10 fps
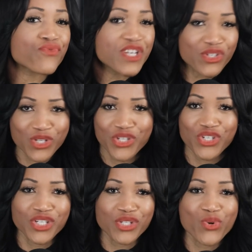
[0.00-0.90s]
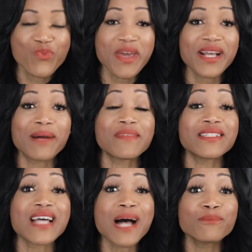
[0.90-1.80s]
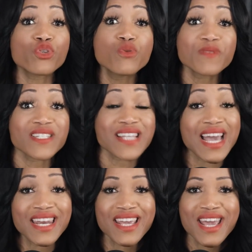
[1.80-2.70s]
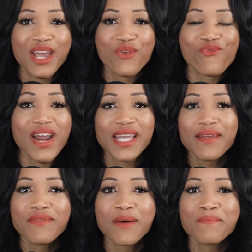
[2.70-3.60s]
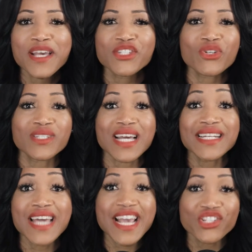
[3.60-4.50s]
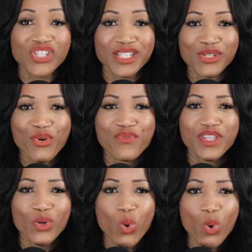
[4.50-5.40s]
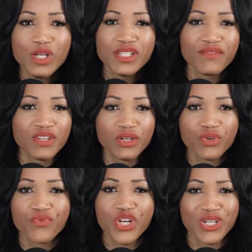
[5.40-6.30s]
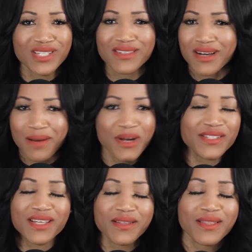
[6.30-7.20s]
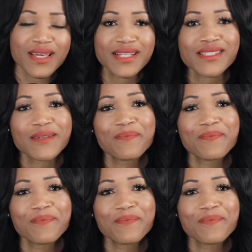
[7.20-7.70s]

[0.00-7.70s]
researchers who make up the top 2%, ranking them based on citations over the course of their careers, amongst other things.